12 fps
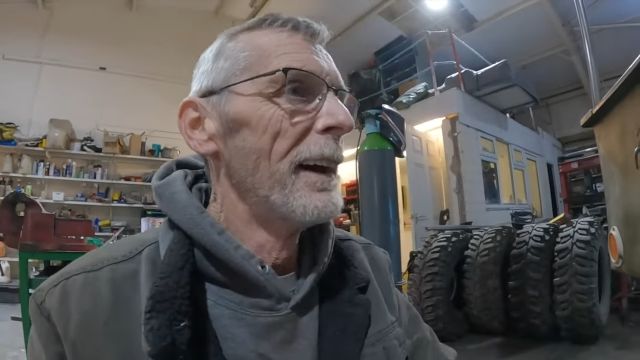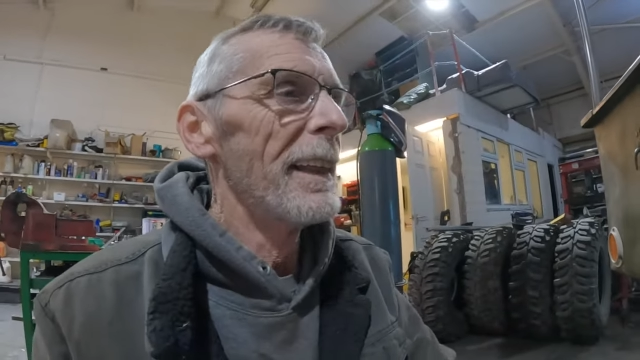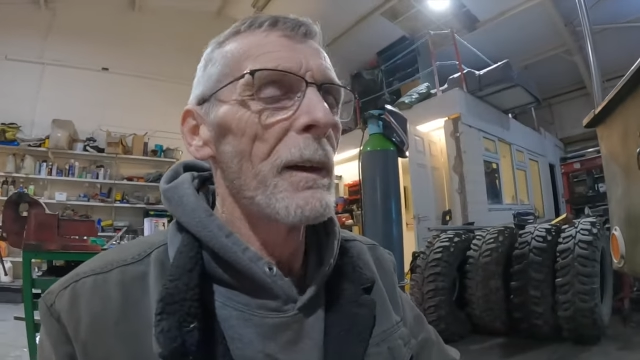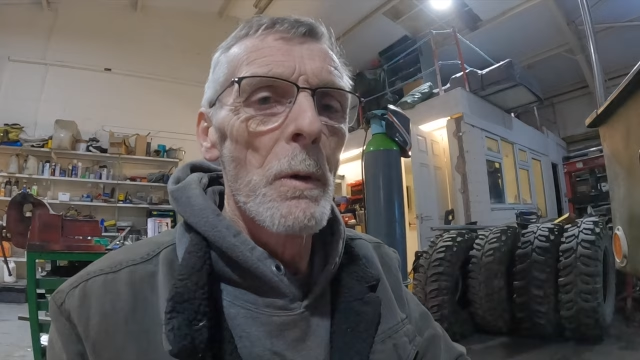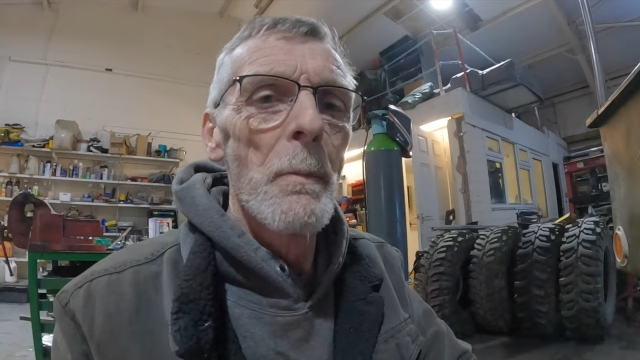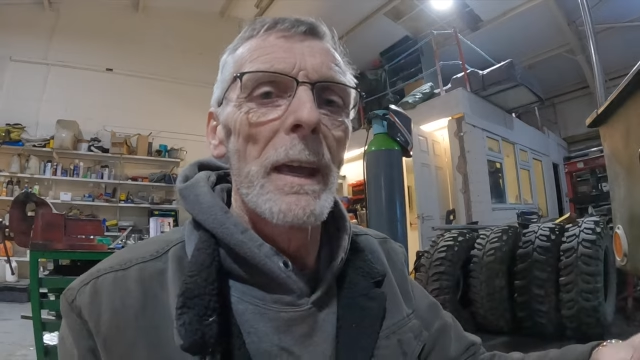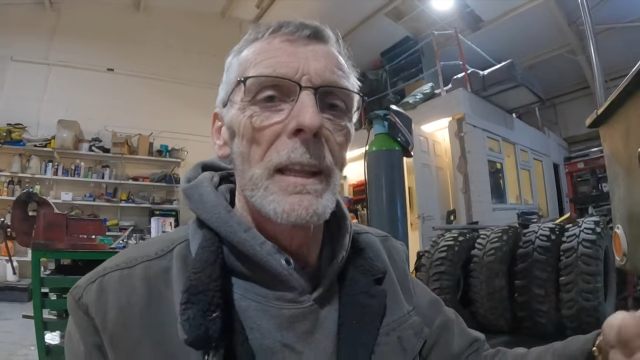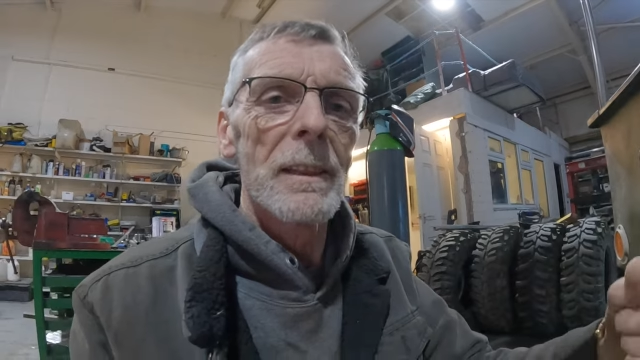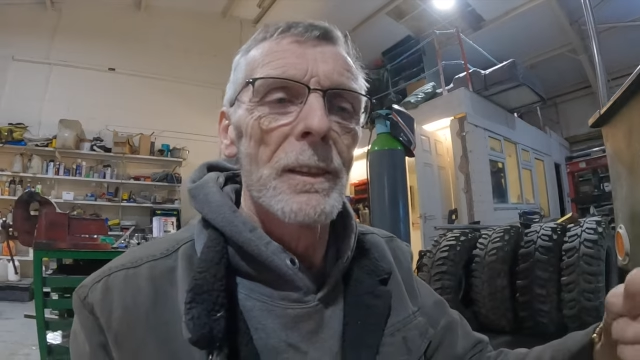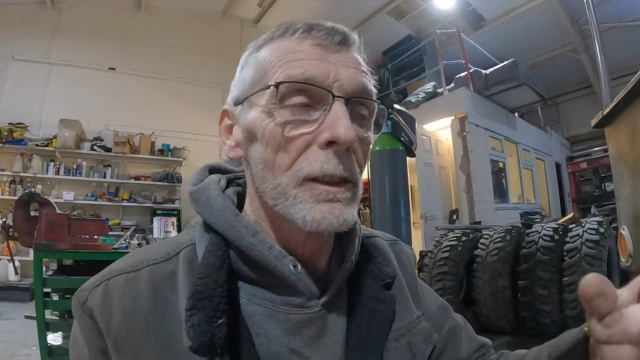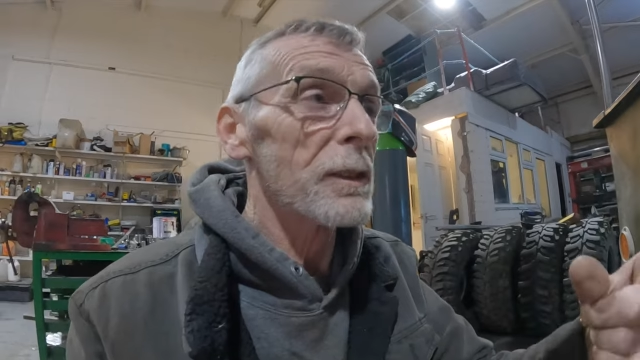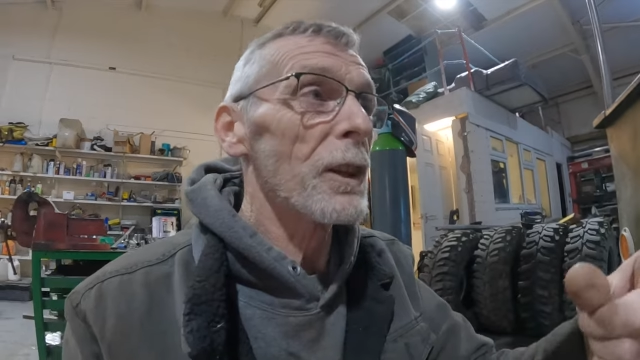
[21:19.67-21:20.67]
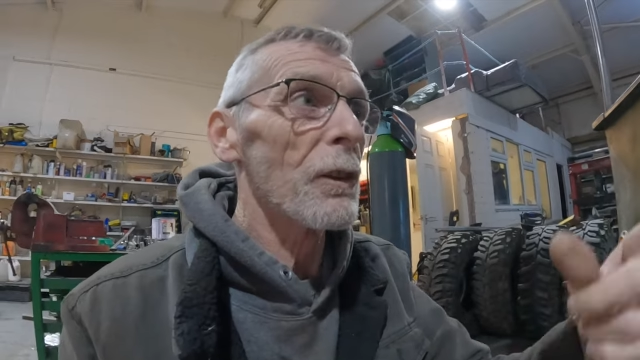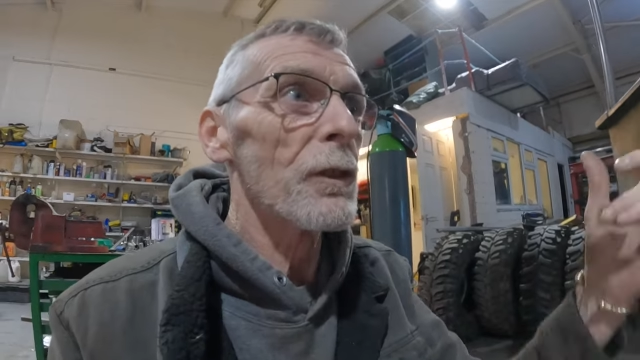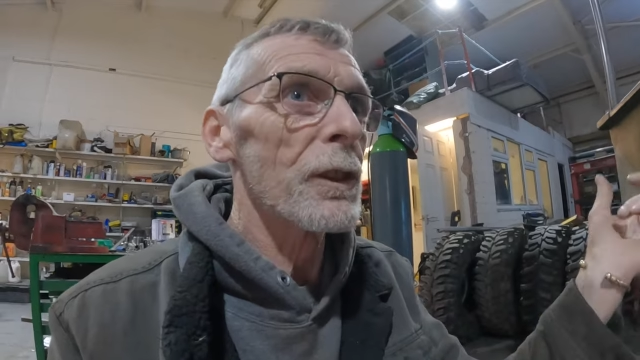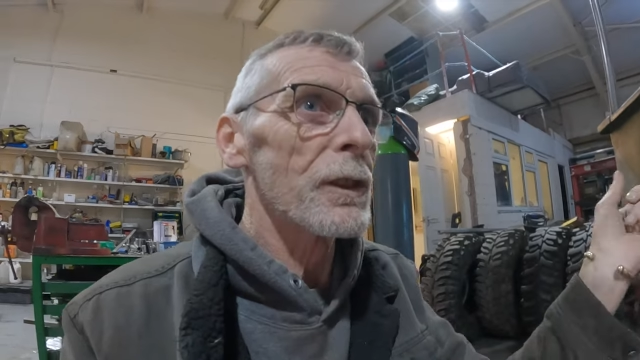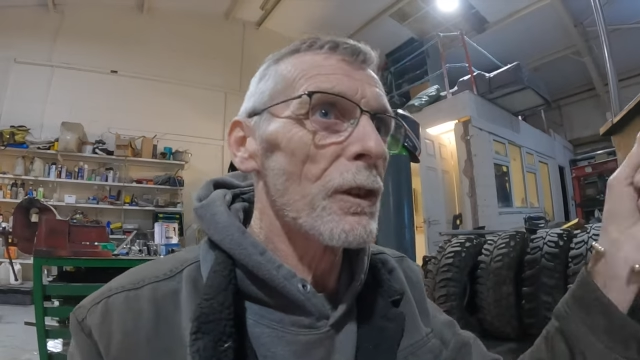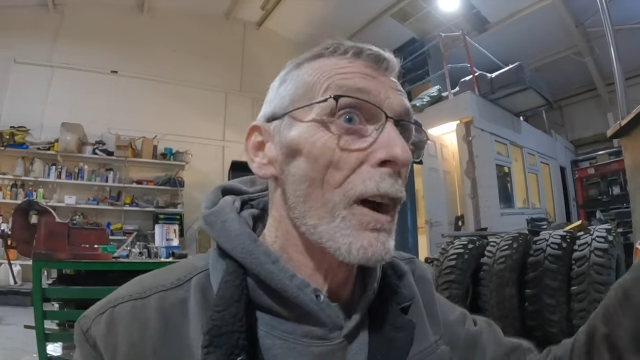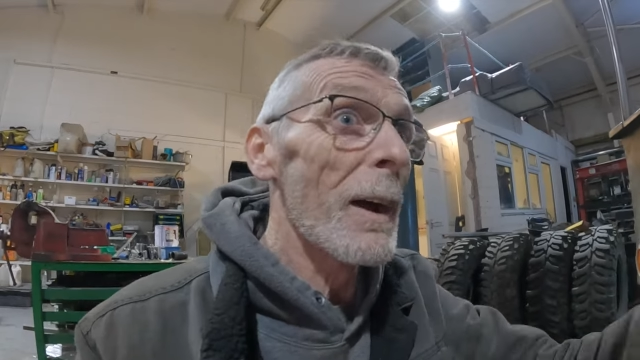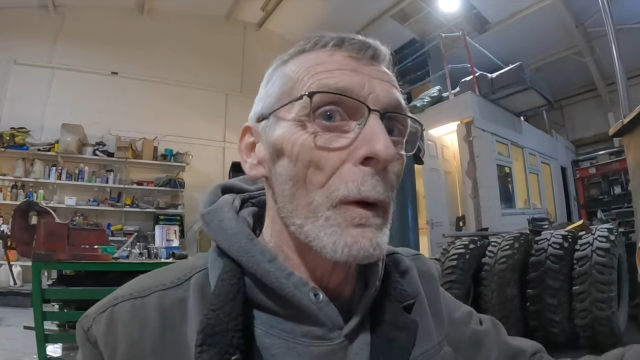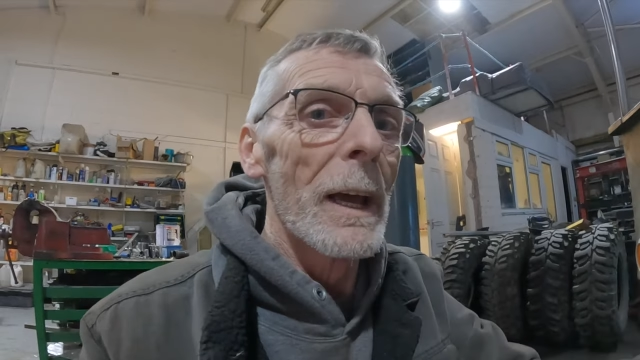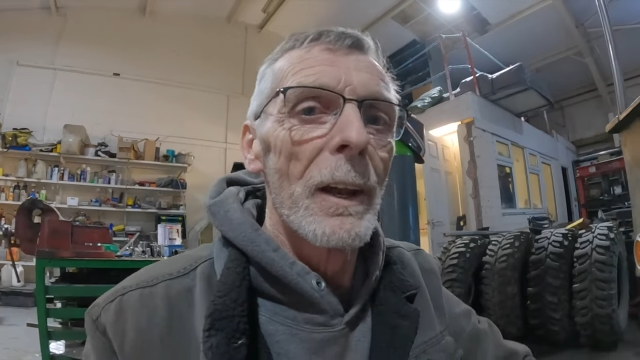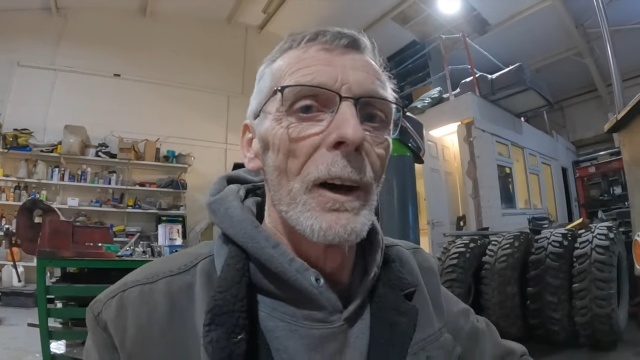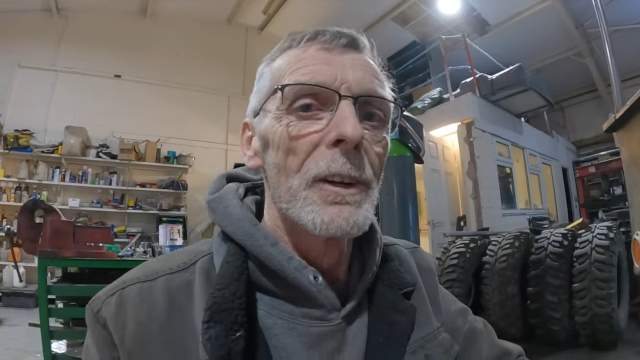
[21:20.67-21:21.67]
And then we make the, the, the right
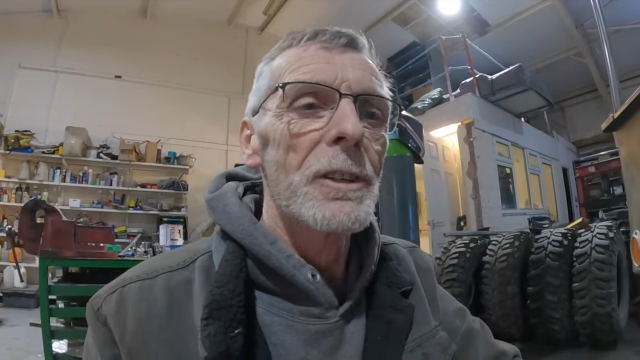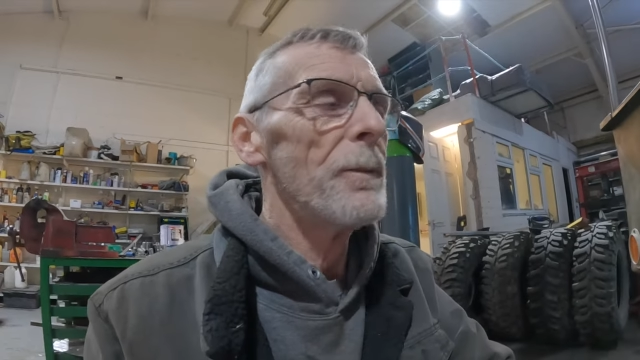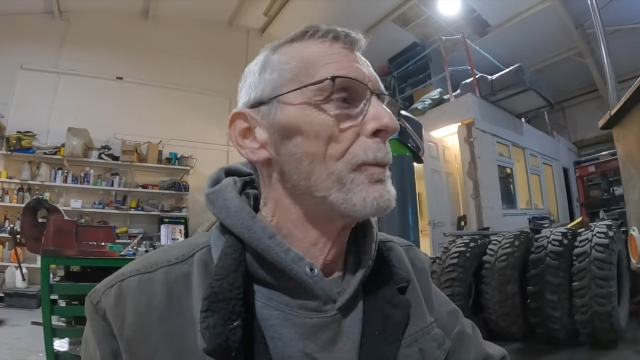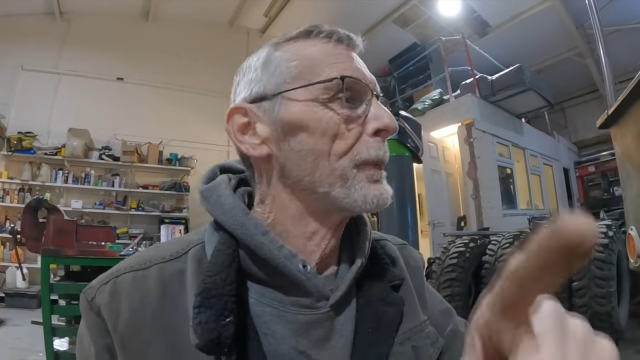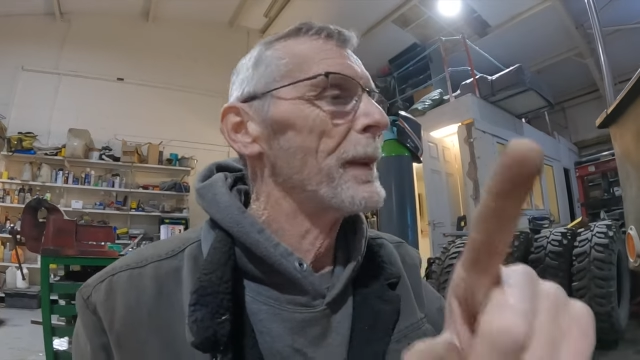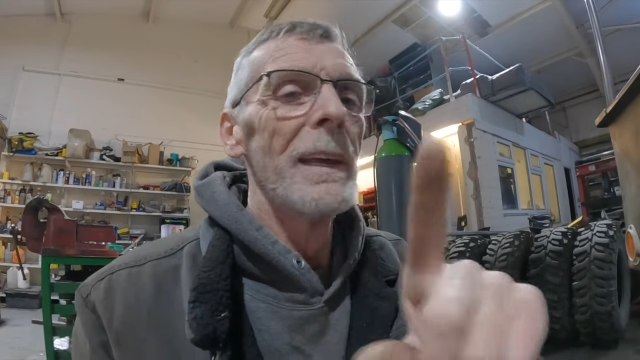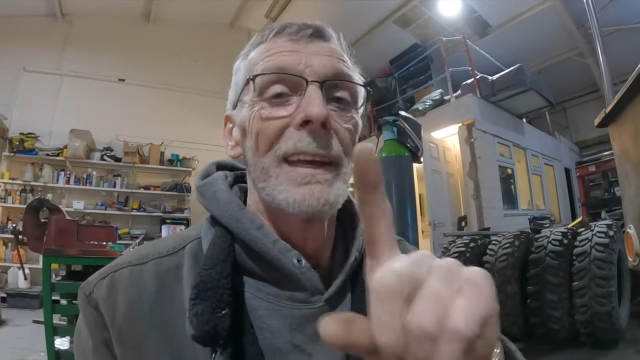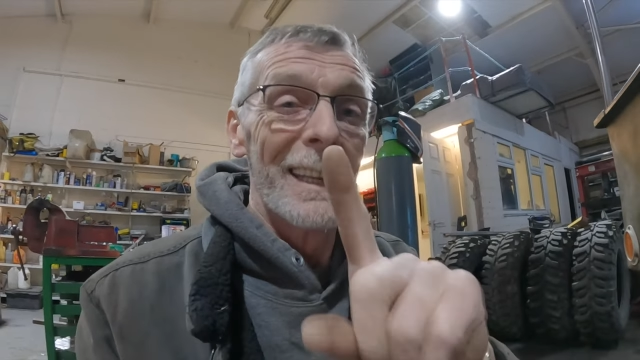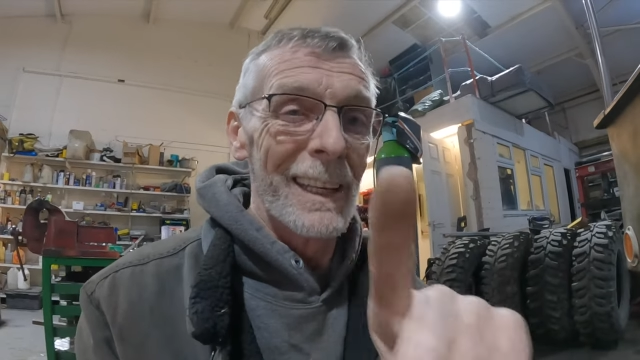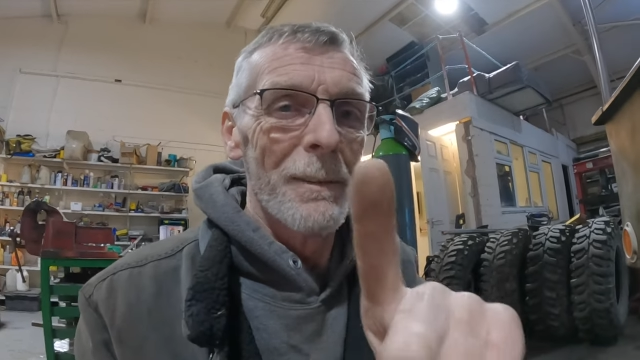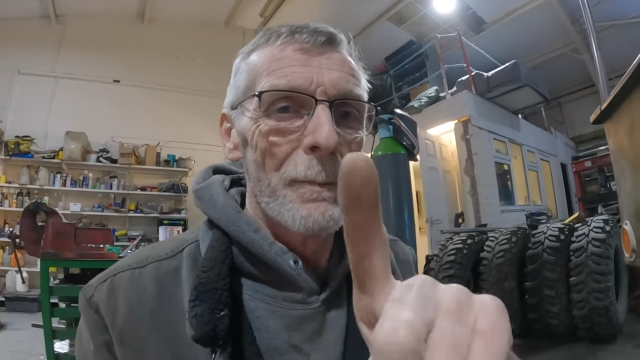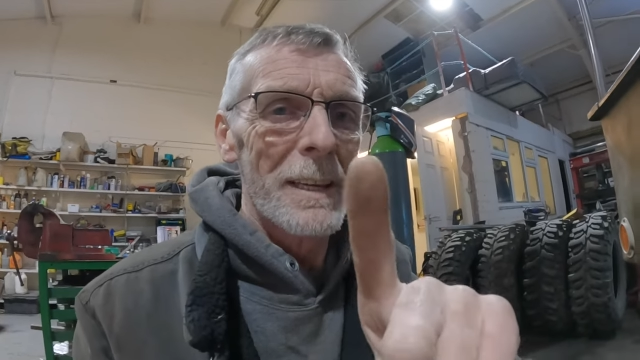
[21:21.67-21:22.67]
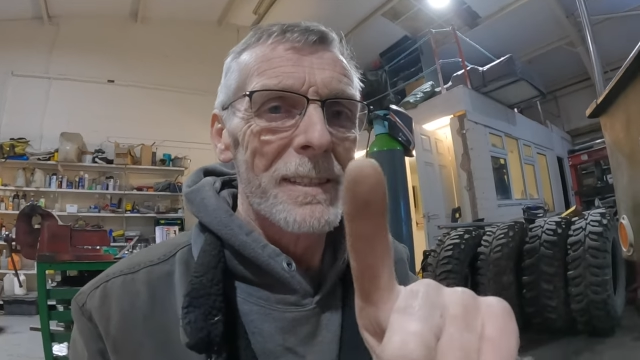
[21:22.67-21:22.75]
wheel arch. Give me a